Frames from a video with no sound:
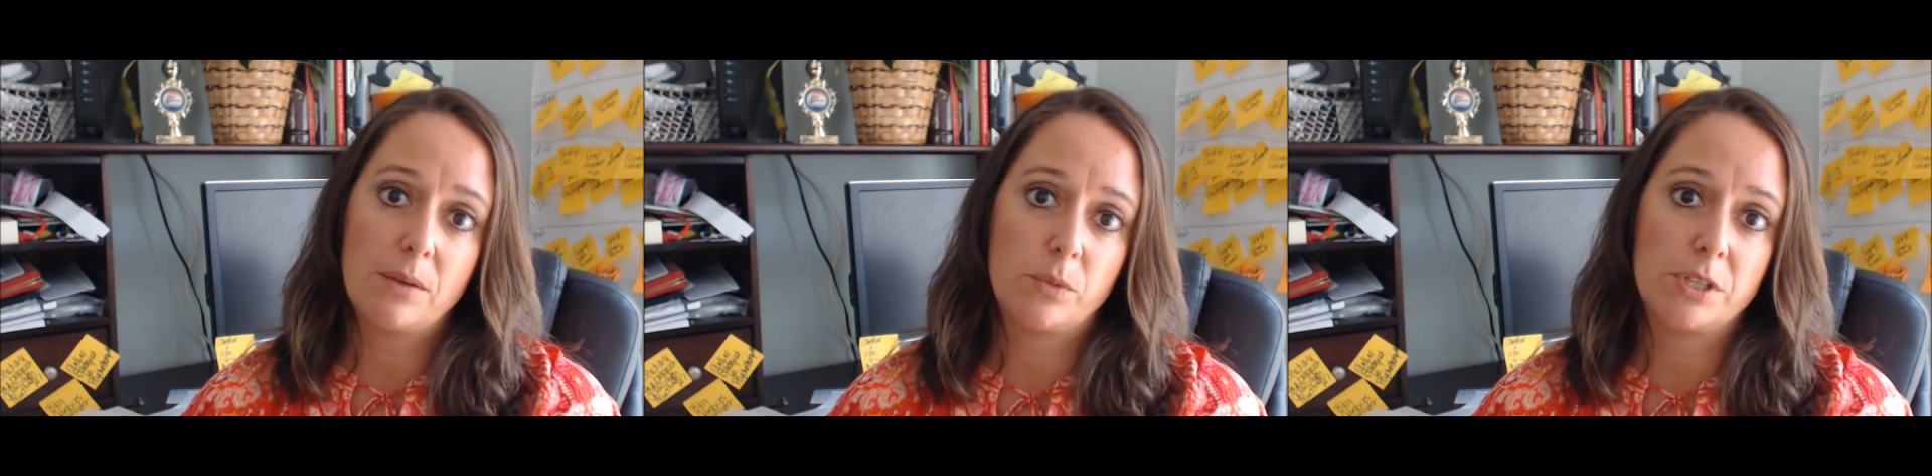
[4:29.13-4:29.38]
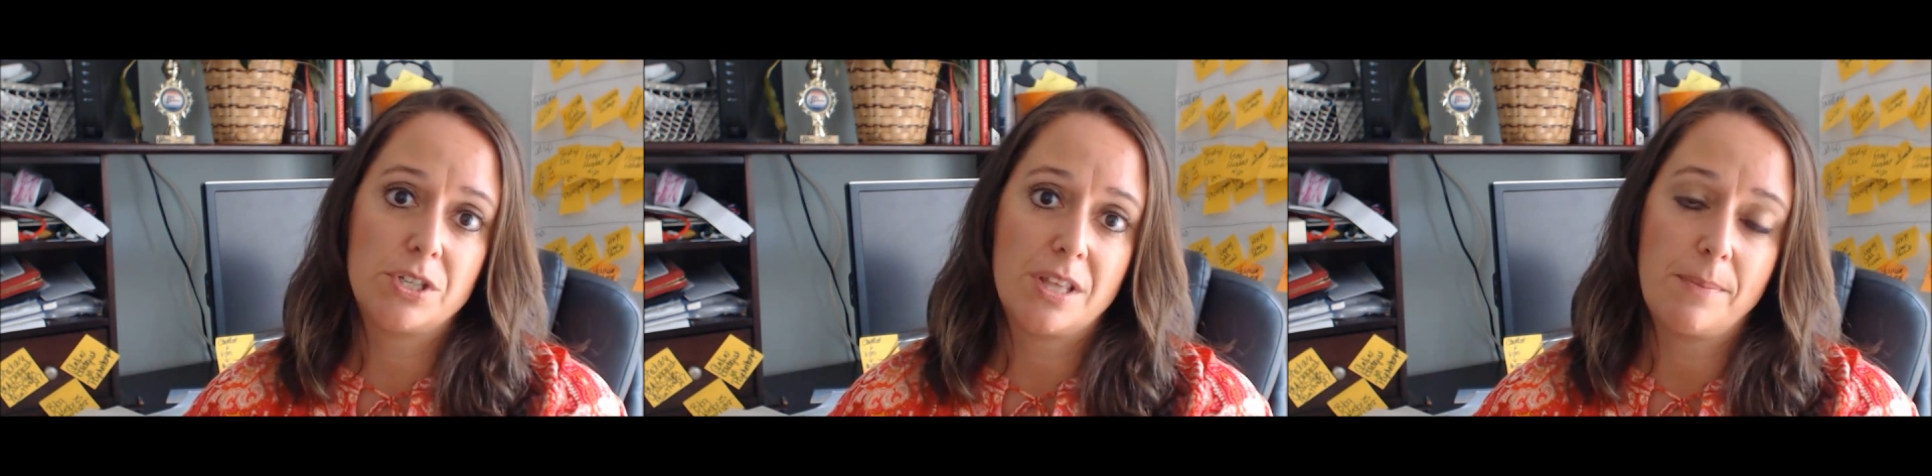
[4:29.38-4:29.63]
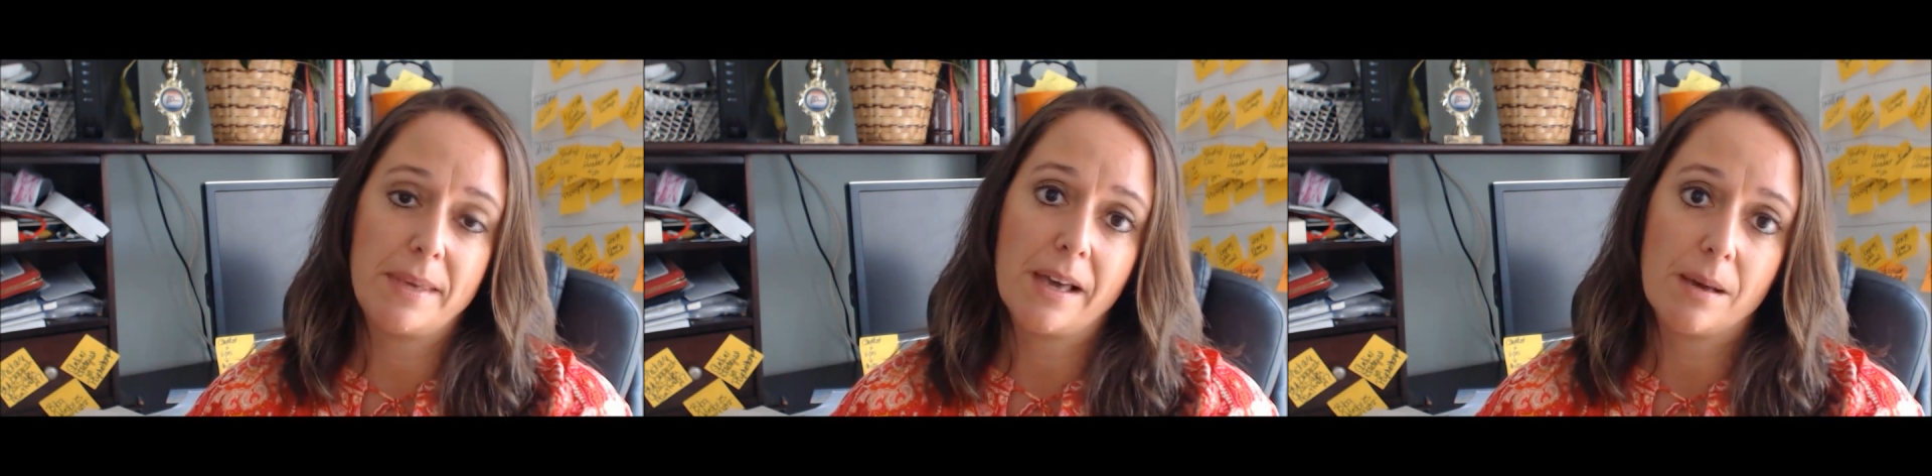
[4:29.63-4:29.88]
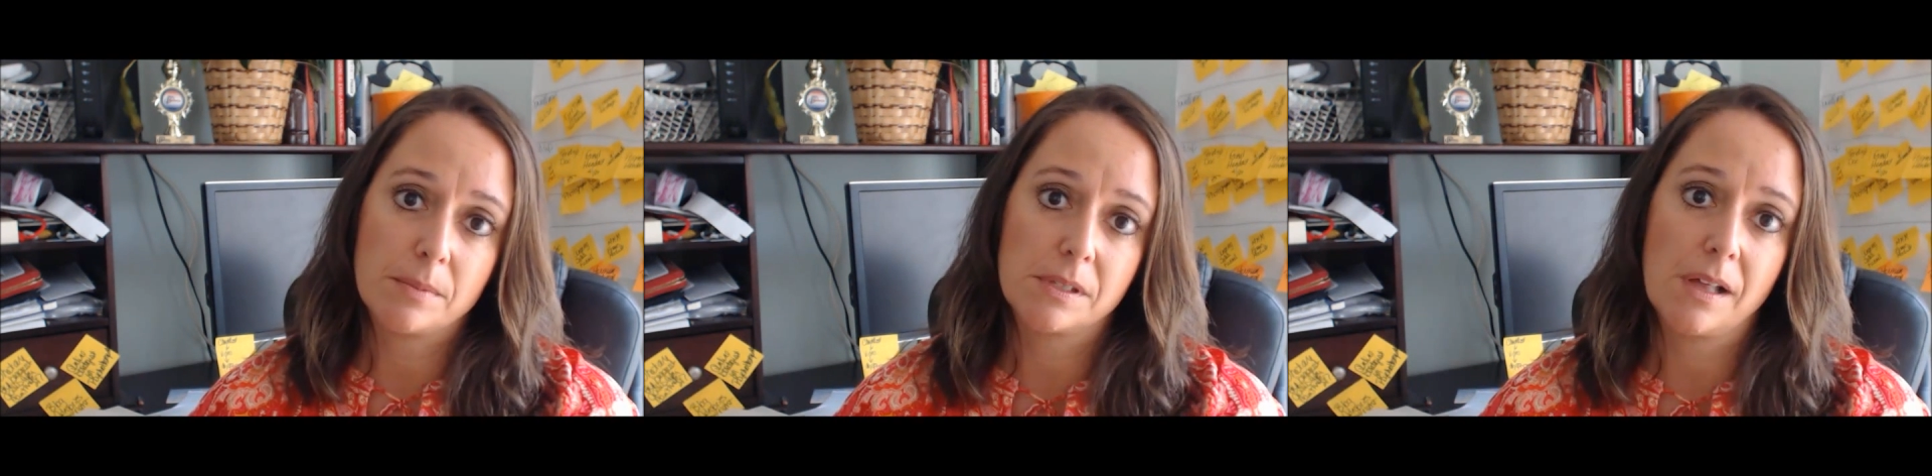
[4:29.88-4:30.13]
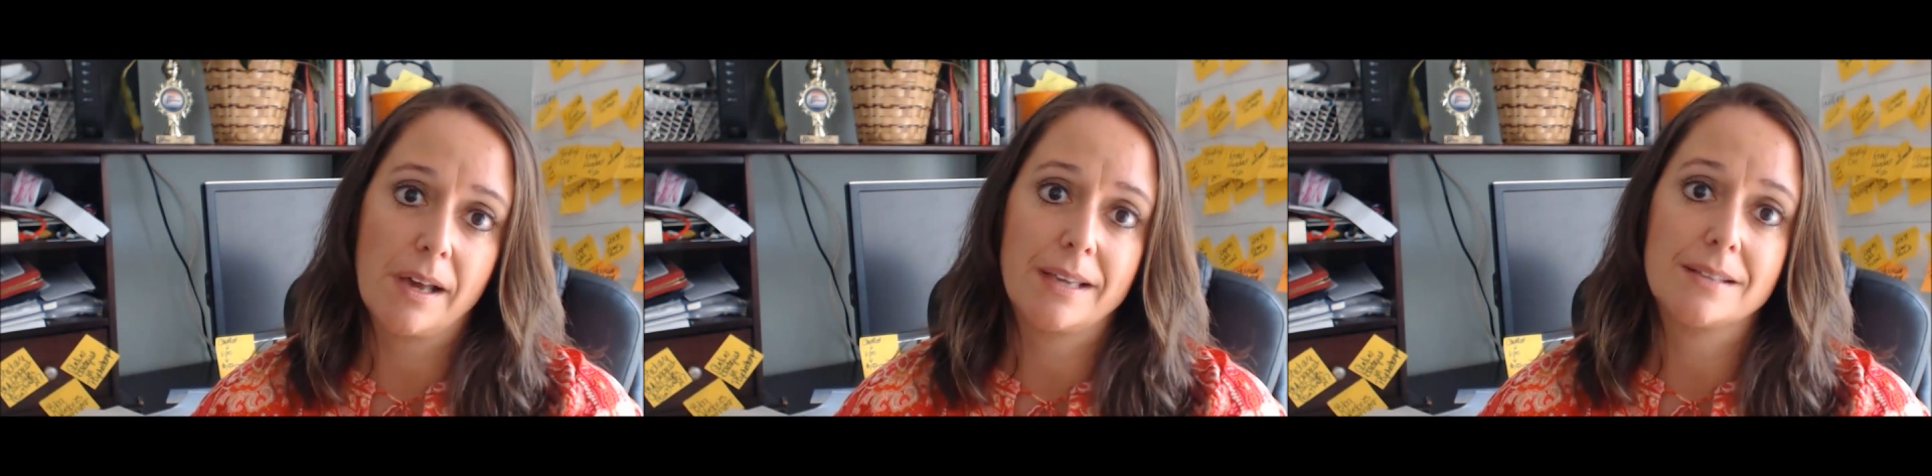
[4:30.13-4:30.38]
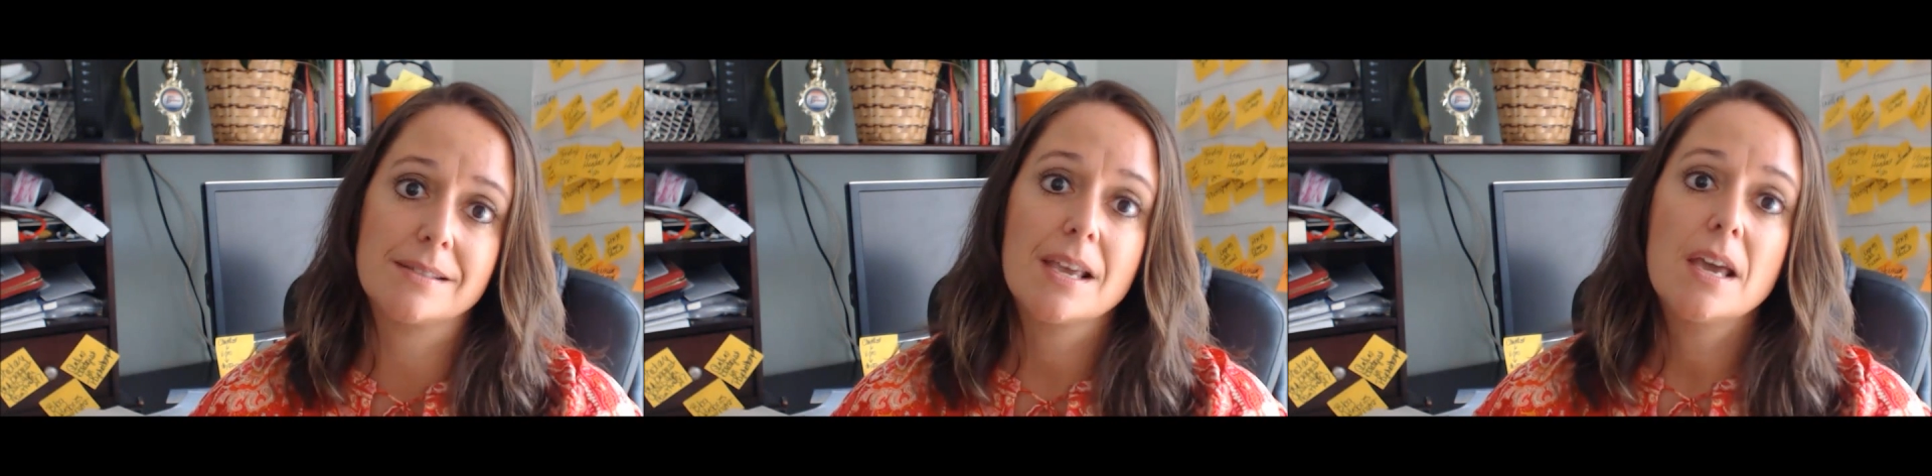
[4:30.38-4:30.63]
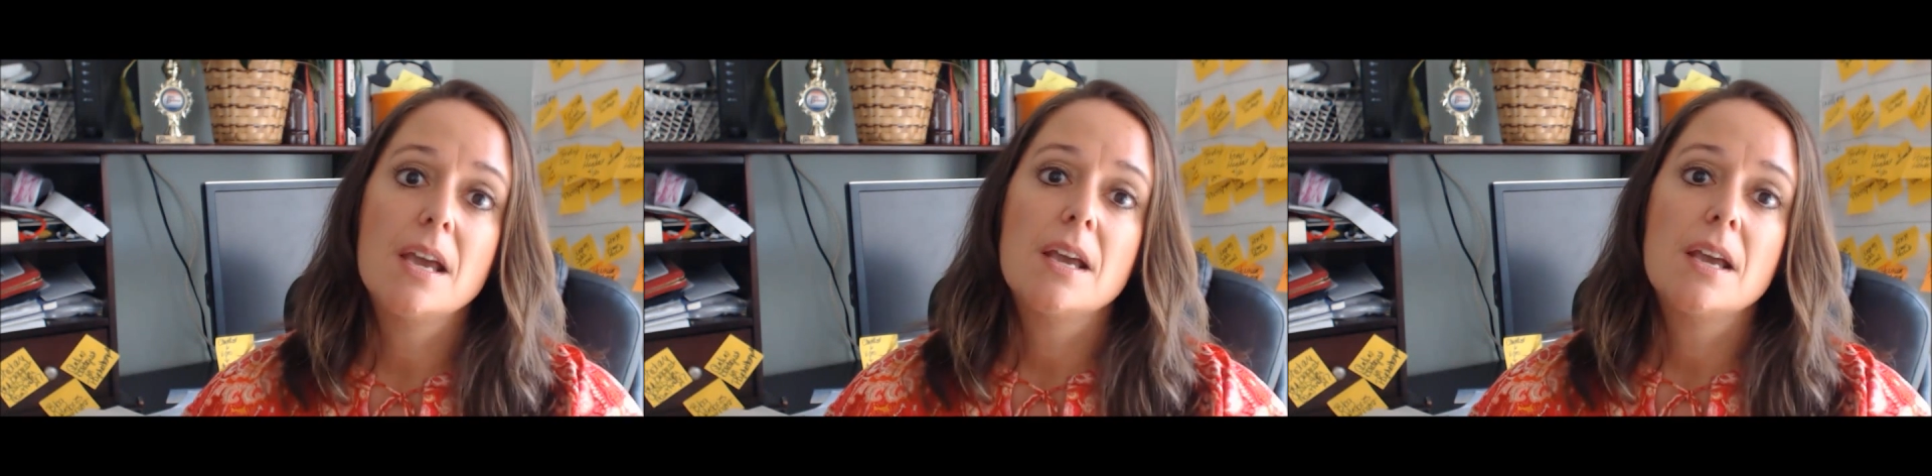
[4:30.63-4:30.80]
at which they become clients.